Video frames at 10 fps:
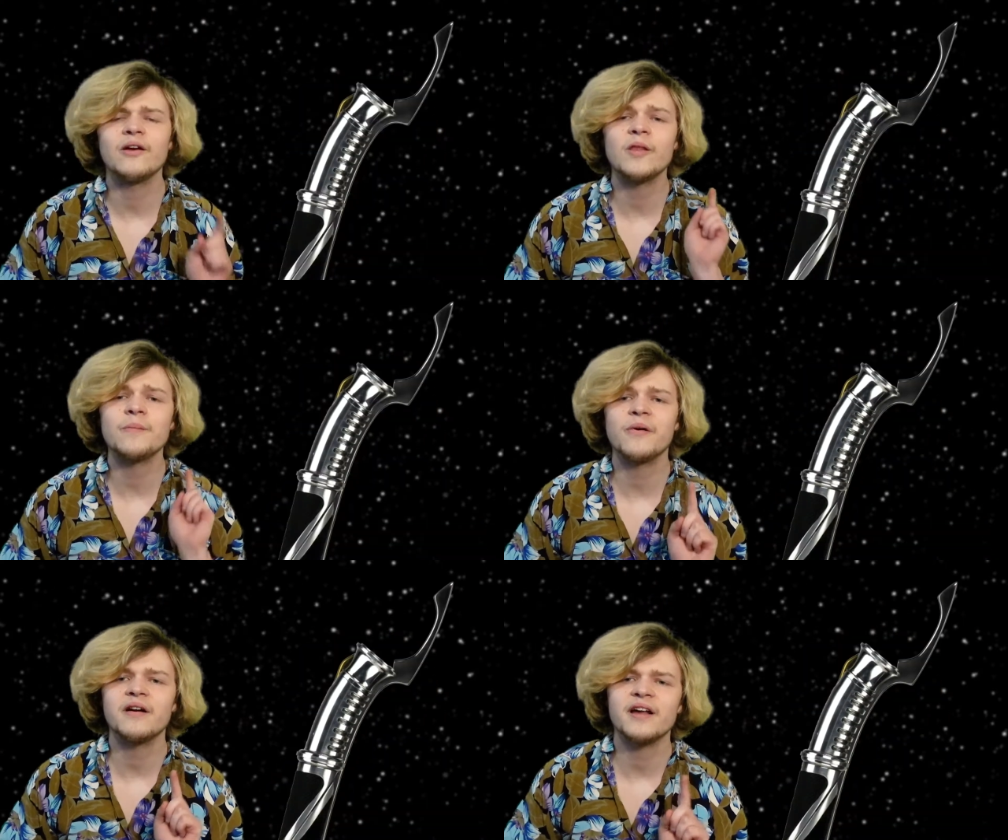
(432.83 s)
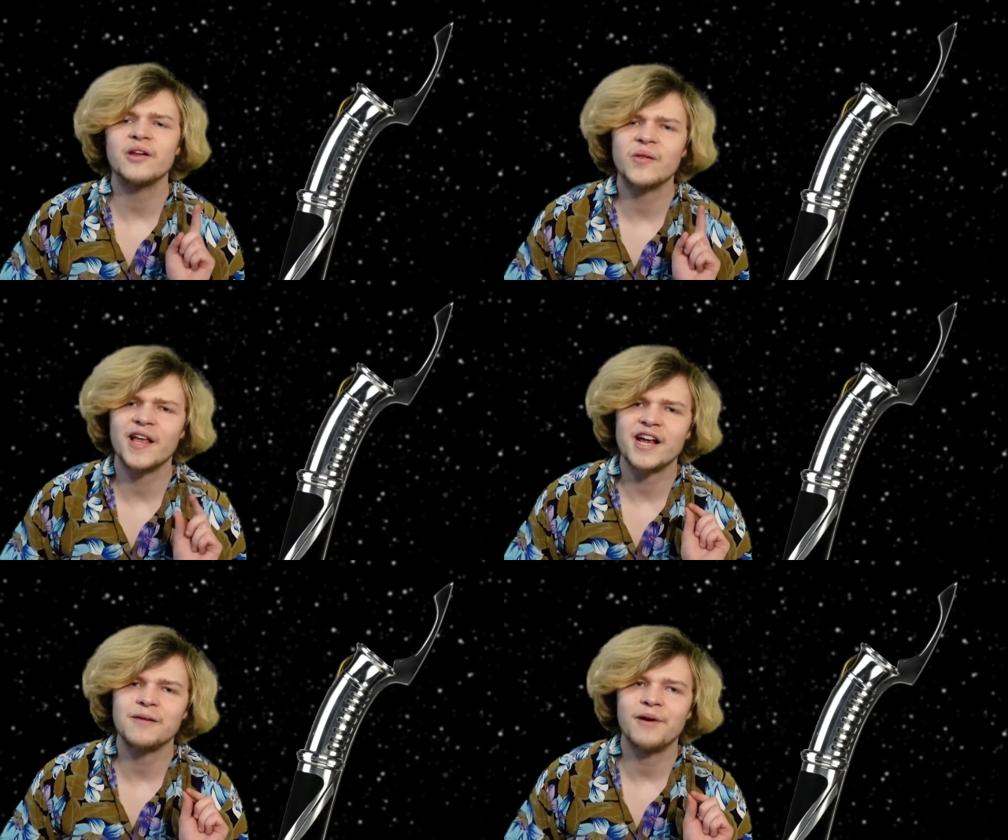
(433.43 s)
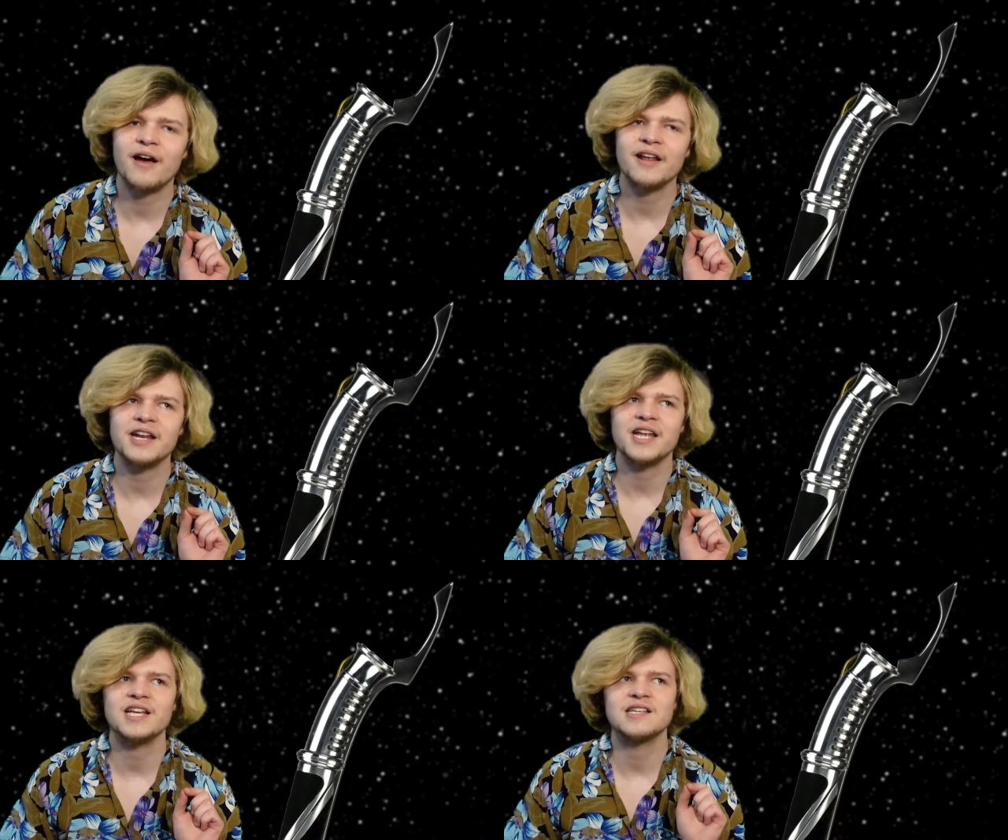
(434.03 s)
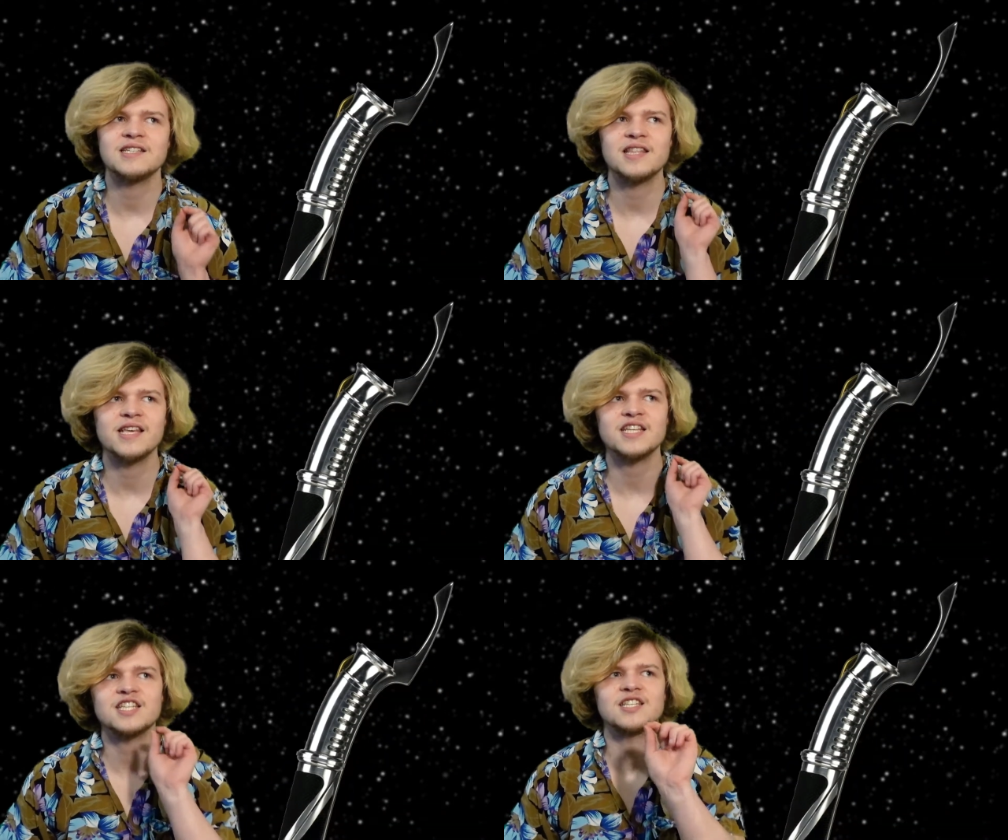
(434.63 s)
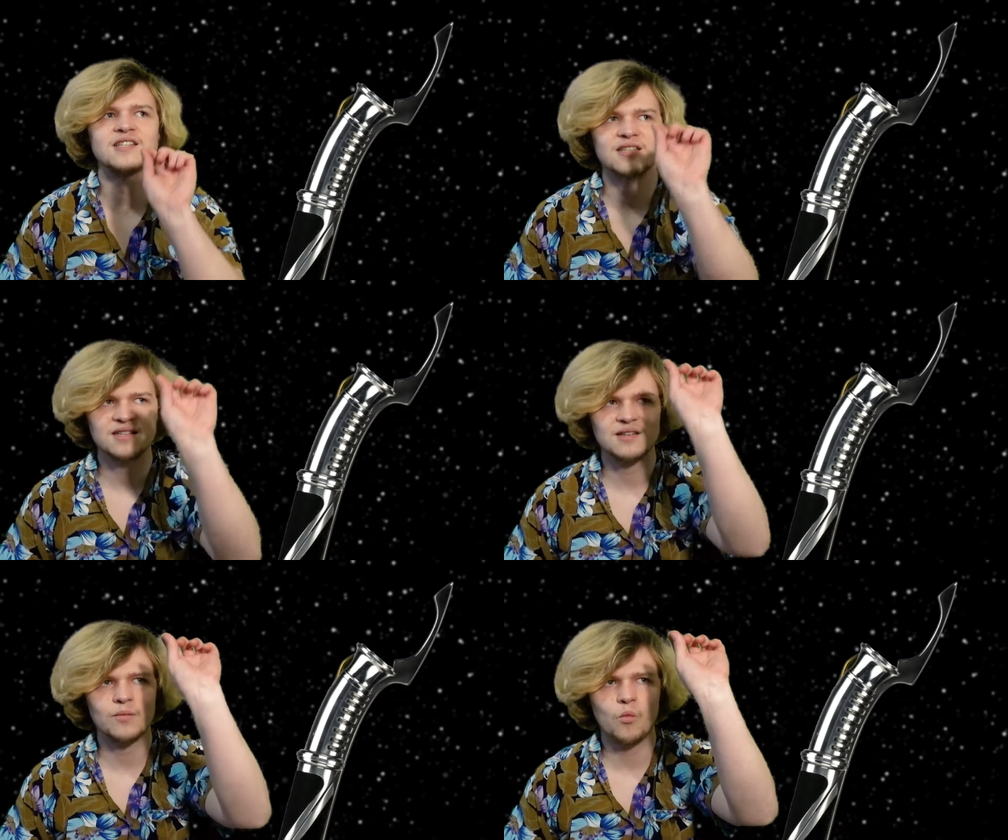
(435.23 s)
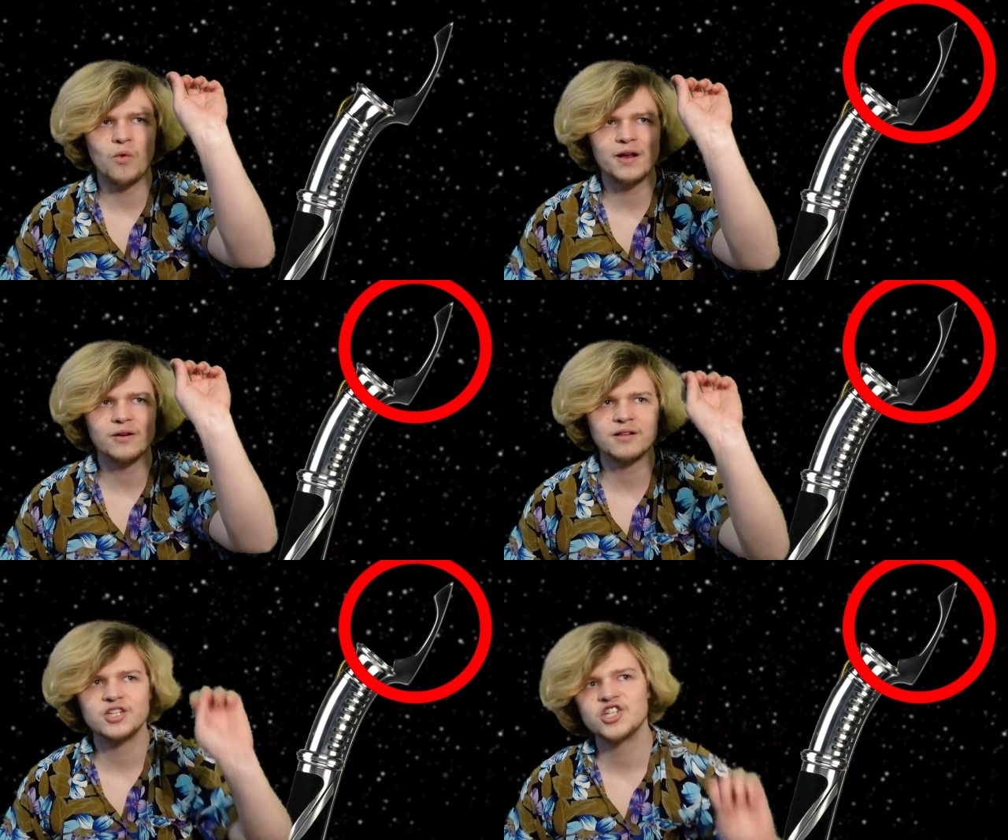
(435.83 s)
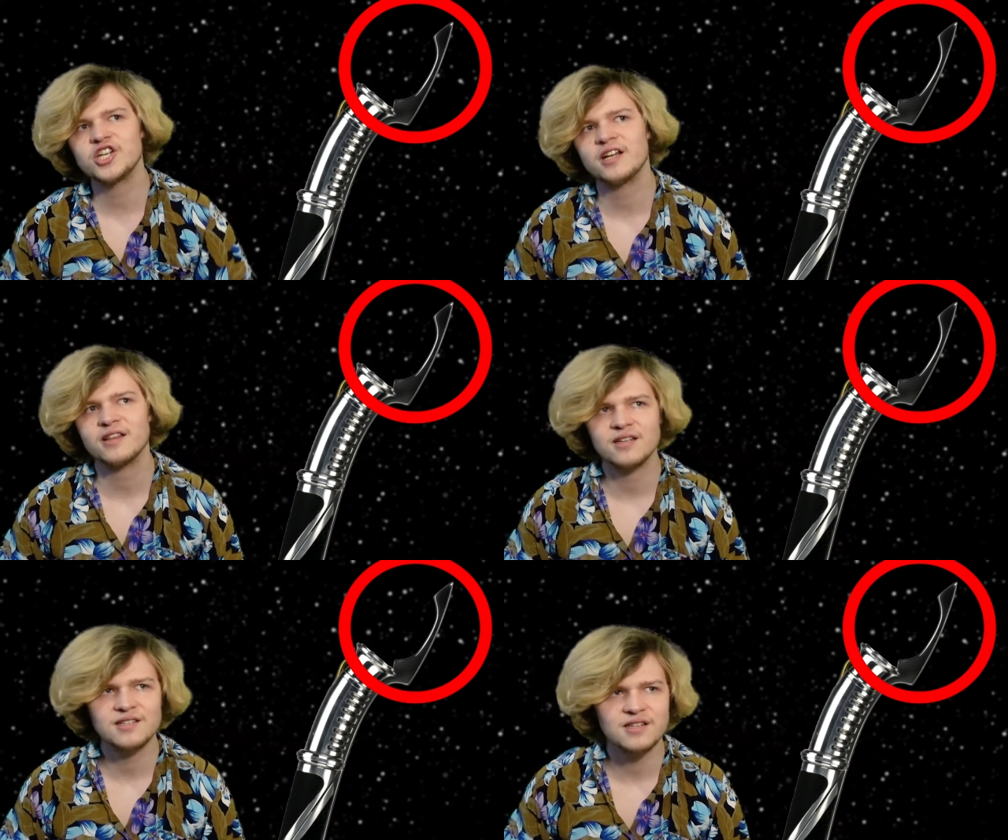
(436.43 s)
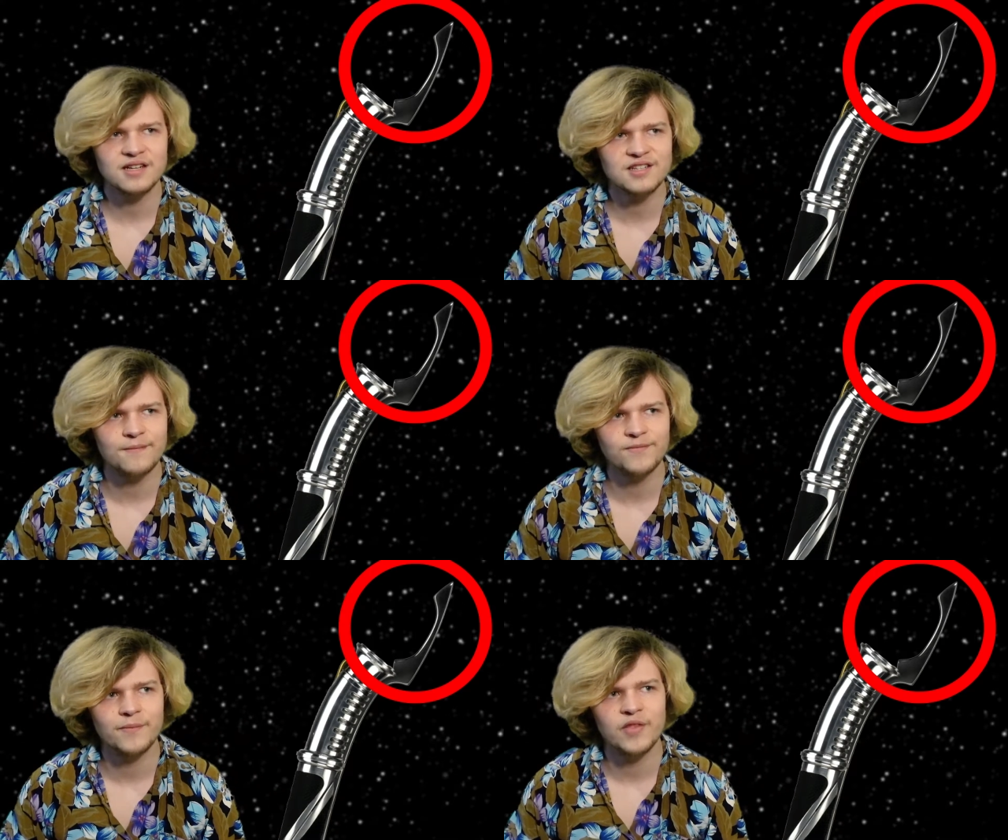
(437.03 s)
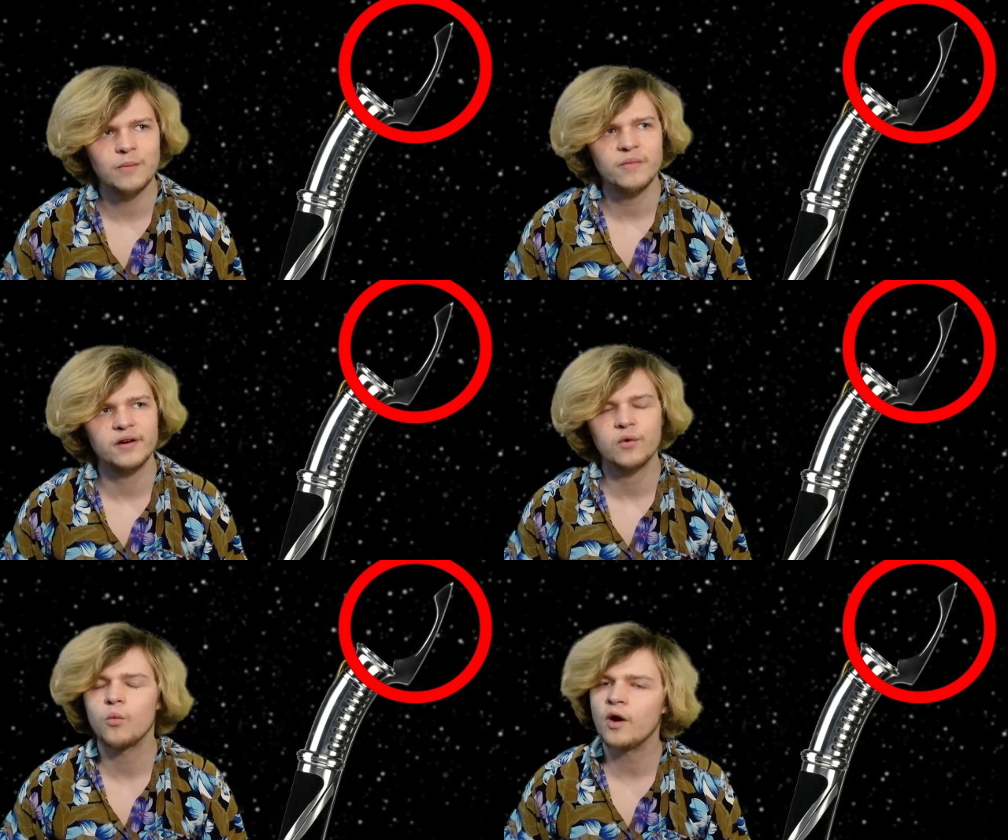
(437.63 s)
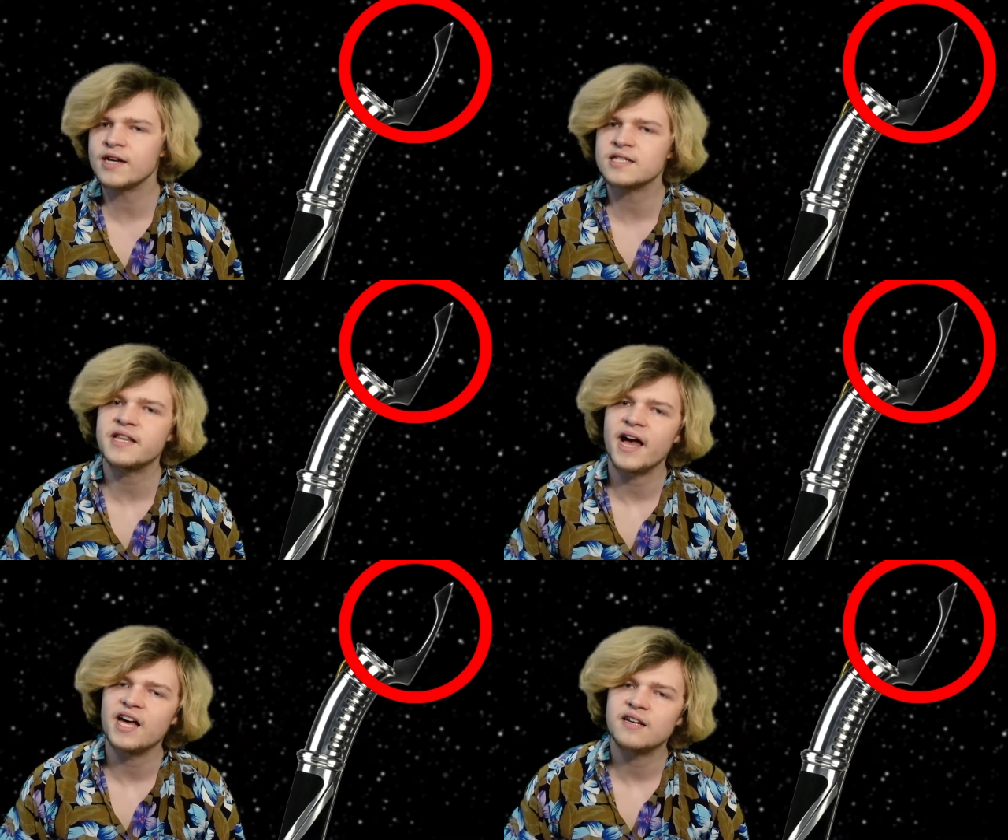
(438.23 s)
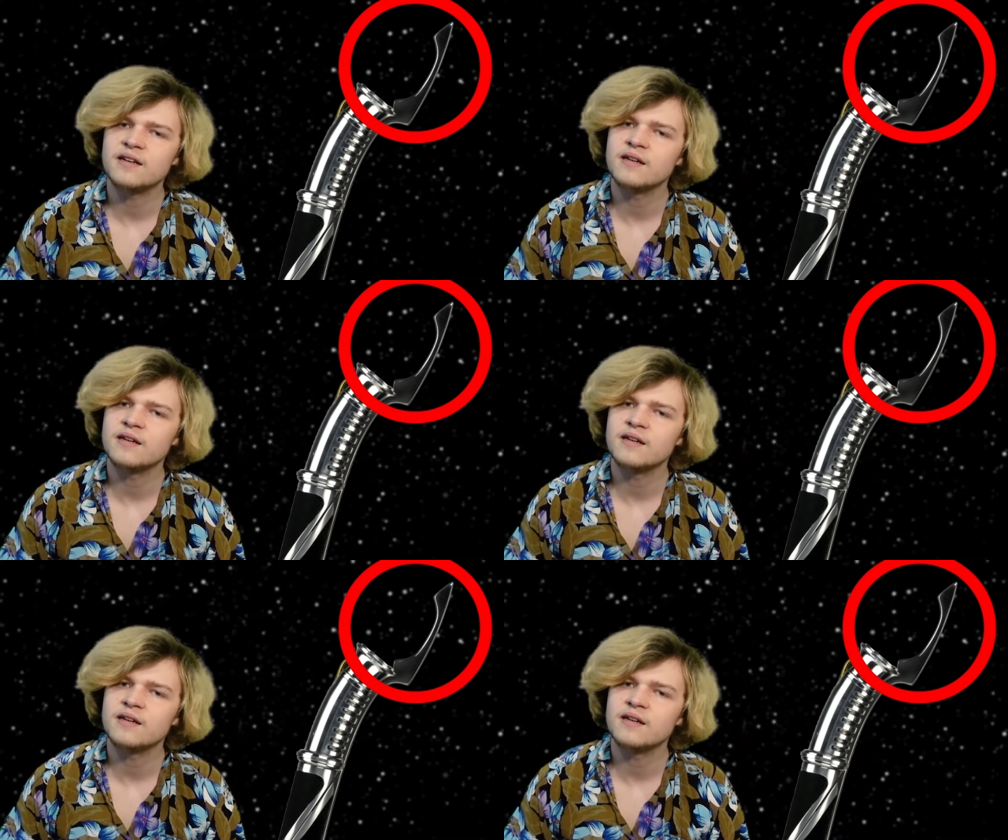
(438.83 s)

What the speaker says: The only part I don't like about it is this weird shit that sticks up from the emitter. What is that?